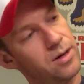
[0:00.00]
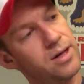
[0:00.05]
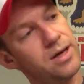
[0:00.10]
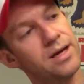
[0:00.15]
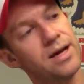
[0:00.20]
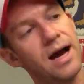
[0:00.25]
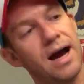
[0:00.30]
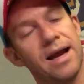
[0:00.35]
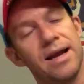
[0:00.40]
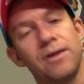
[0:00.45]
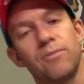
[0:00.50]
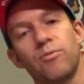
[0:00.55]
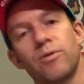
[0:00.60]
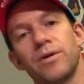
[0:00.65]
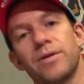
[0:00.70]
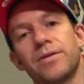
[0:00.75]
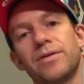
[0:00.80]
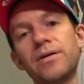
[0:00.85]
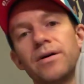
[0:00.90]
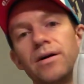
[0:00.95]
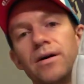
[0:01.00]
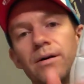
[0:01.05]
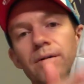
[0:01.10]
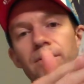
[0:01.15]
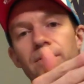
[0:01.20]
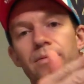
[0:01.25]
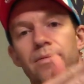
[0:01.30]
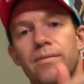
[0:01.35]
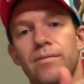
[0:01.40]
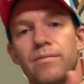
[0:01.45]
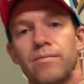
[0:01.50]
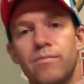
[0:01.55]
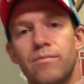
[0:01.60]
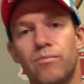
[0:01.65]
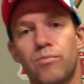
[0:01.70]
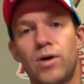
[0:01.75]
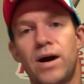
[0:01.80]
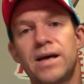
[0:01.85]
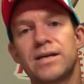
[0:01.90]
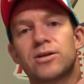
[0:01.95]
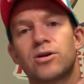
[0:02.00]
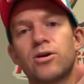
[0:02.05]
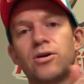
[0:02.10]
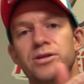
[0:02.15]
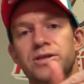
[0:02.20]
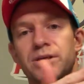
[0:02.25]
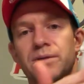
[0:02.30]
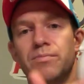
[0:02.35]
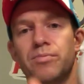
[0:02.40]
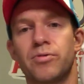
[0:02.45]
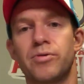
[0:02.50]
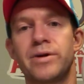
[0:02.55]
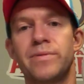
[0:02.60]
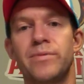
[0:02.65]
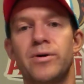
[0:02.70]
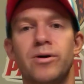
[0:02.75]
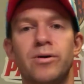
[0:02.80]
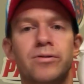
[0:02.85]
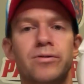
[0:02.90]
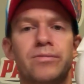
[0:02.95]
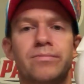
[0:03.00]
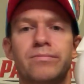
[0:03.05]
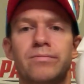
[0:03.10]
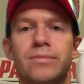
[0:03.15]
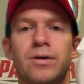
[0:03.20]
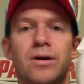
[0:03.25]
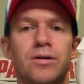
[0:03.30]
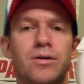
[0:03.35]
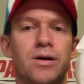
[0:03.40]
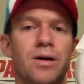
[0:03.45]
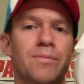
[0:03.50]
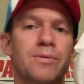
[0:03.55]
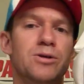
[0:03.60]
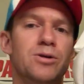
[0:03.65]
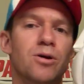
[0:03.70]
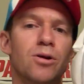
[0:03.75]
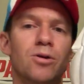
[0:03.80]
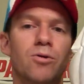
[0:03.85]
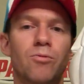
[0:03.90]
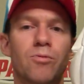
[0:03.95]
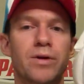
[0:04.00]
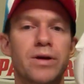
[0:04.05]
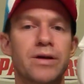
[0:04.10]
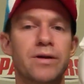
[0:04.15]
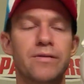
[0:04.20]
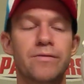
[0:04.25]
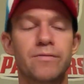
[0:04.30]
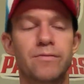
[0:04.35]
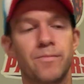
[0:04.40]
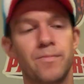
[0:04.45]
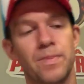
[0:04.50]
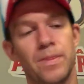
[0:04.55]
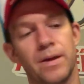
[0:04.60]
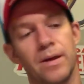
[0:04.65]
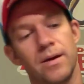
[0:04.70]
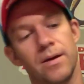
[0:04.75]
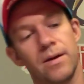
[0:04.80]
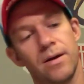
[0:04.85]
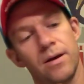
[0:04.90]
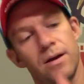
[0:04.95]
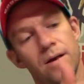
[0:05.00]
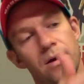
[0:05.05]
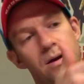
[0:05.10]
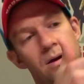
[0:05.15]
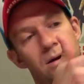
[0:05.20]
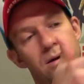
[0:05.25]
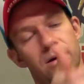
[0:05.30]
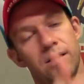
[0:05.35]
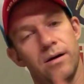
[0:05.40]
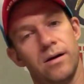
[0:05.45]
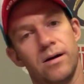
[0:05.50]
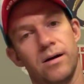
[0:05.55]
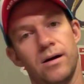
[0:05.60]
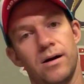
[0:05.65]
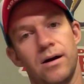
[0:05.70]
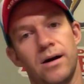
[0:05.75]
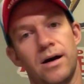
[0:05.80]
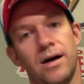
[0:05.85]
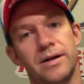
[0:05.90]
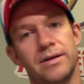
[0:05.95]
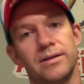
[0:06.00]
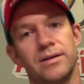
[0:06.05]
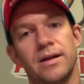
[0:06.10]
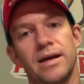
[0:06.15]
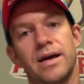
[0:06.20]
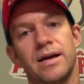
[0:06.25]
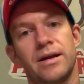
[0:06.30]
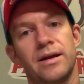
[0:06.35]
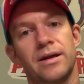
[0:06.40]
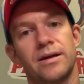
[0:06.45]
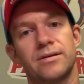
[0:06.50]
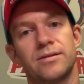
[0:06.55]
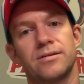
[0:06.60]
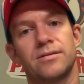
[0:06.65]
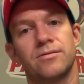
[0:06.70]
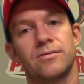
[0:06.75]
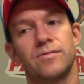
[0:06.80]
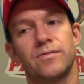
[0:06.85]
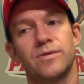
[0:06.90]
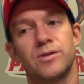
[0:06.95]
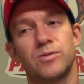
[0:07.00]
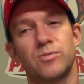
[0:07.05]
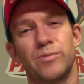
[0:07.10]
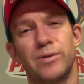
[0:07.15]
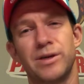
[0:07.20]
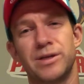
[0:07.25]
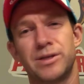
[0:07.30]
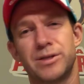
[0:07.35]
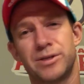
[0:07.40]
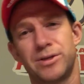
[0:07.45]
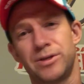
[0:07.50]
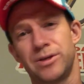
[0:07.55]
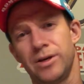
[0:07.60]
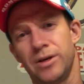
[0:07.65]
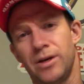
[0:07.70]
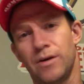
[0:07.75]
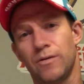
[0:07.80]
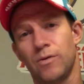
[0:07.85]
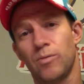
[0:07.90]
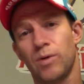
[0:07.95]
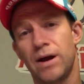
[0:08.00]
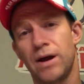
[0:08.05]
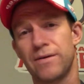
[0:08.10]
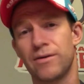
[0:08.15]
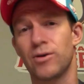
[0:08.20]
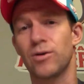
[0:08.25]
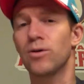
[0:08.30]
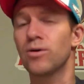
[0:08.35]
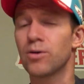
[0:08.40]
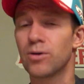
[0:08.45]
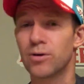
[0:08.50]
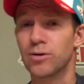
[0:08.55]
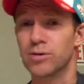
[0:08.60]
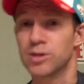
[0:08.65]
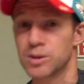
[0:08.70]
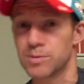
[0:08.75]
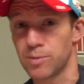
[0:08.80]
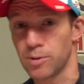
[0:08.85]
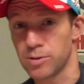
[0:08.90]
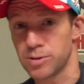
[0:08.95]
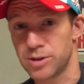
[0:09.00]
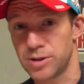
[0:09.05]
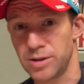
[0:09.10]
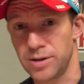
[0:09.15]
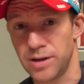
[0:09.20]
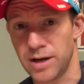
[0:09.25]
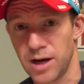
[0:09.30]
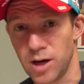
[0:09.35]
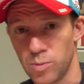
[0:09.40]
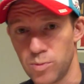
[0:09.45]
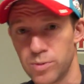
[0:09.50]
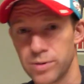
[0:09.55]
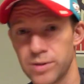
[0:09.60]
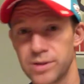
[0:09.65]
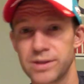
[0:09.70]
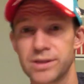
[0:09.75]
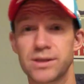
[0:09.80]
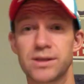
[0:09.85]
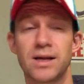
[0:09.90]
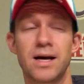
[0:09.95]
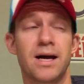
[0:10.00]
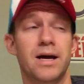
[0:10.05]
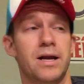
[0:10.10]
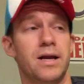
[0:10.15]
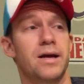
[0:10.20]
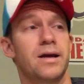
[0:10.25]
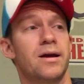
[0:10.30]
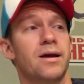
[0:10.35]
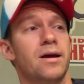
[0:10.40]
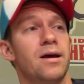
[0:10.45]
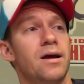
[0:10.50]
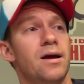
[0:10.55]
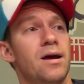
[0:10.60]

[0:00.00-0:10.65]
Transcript: he got it with, Brian calls it Primo, other companies call it Weave, on the landing surface, which from what I've heard is supposed to help with the sliding.